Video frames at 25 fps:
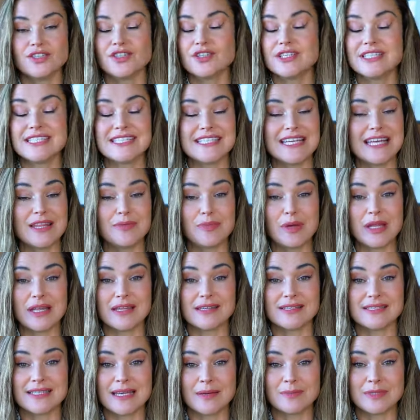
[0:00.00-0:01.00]
You don't need to take the pill at
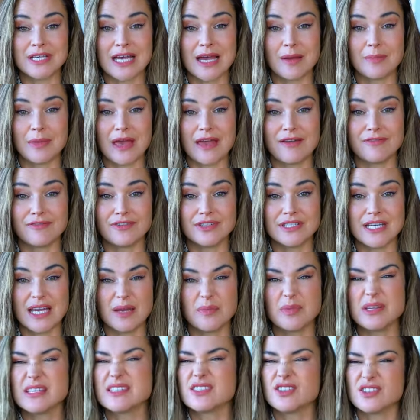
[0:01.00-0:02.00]
the same time every
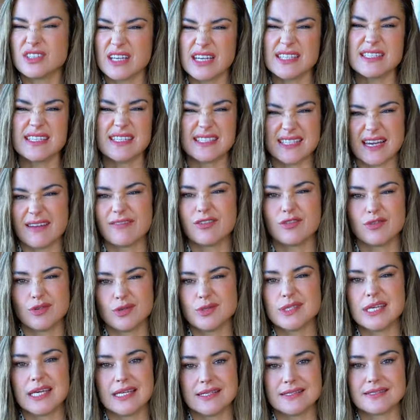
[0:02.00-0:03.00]
day, but it's a good idea to have a
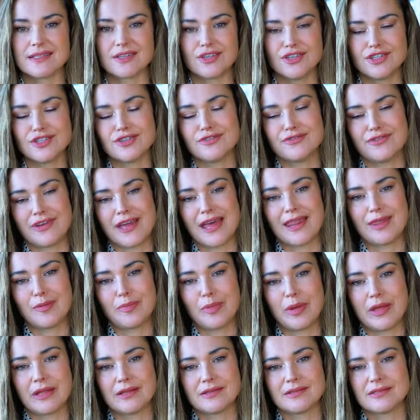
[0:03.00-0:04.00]
routine so you don't forget the
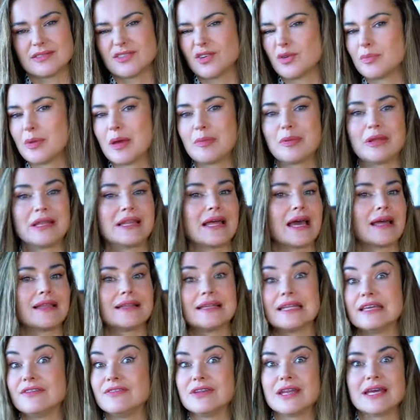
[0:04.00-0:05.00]
pill. So maybe like
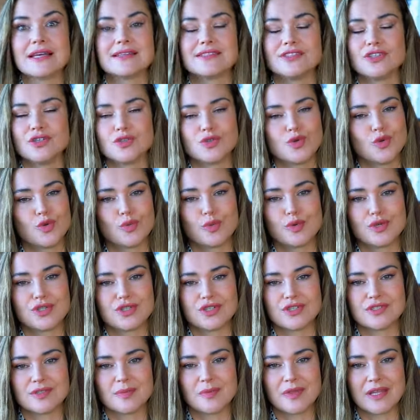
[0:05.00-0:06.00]
leave it next to your
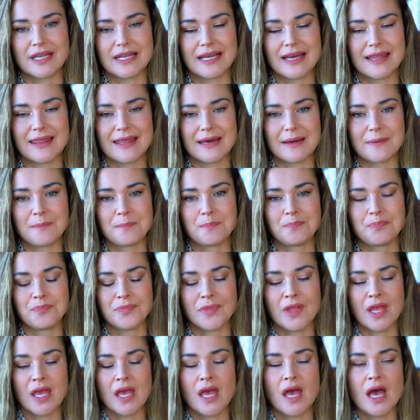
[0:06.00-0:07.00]
toothbrush or something like that.
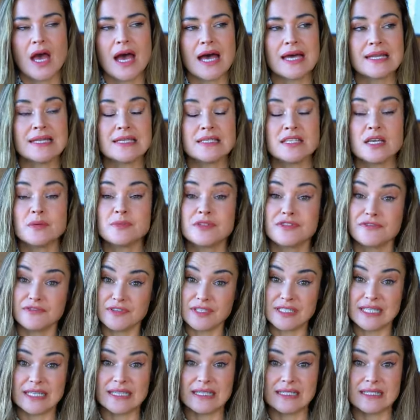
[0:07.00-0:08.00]
And in terms of
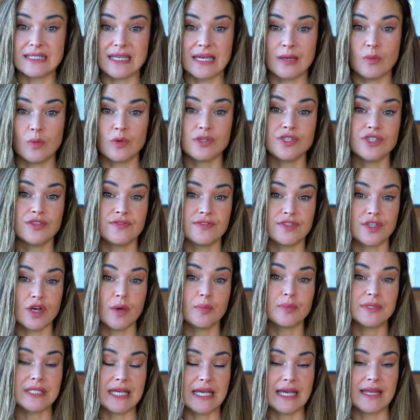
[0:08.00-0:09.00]
fertility, once you've
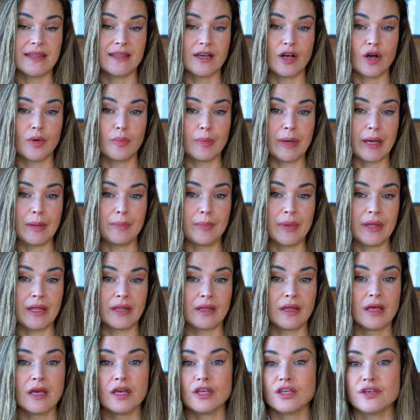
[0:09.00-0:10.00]
stopped taking the combined
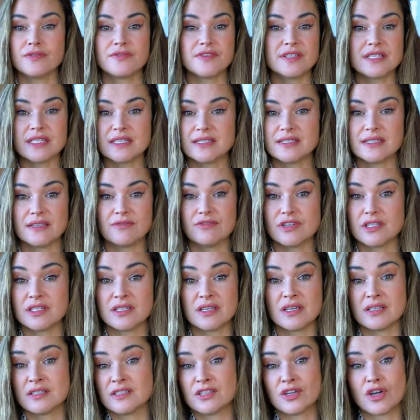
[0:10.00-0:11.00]
pill, your fertility
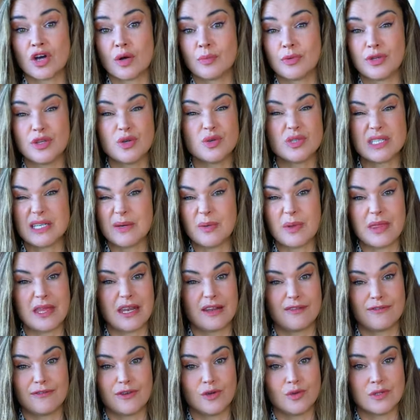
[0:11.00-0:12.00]
returns to normal, usually
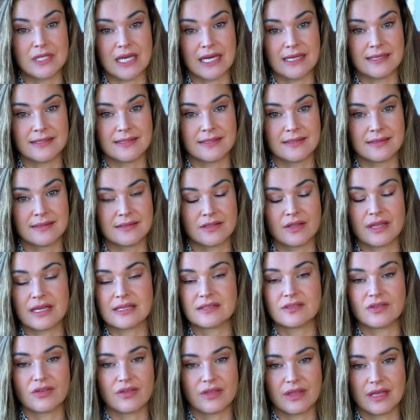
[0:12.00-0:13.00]
within a few days. So
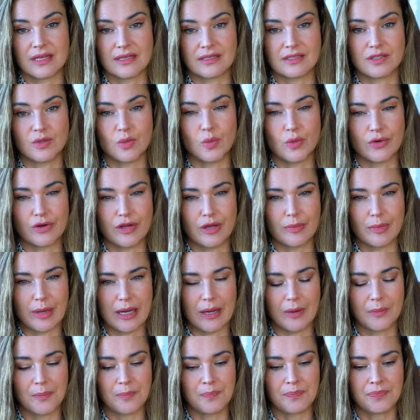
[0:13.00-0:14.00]
that's nothing to worry
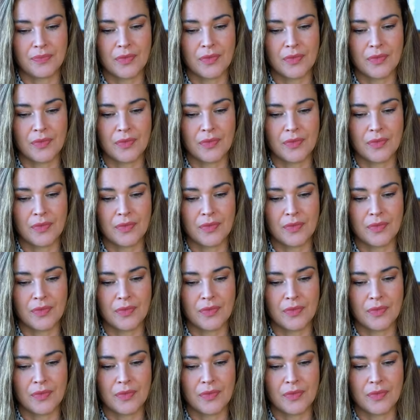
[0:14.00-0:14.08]
about.